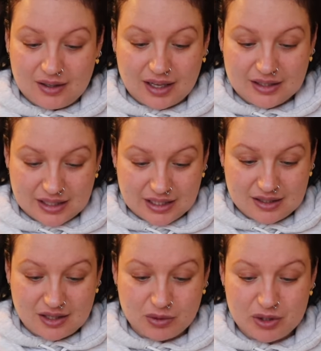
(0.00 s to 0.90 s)
That did.
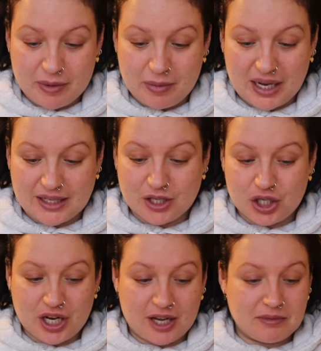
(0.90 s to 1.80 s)
No wonder your plates are
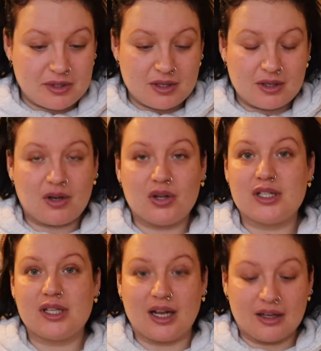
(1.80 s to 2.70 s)
chipped,
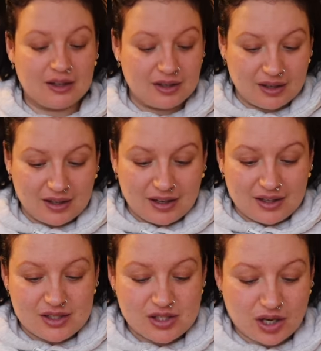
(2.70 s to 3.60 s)
honestly.
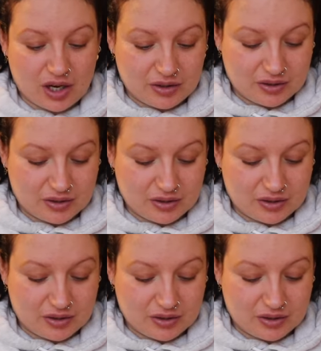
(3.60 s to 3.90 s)
So,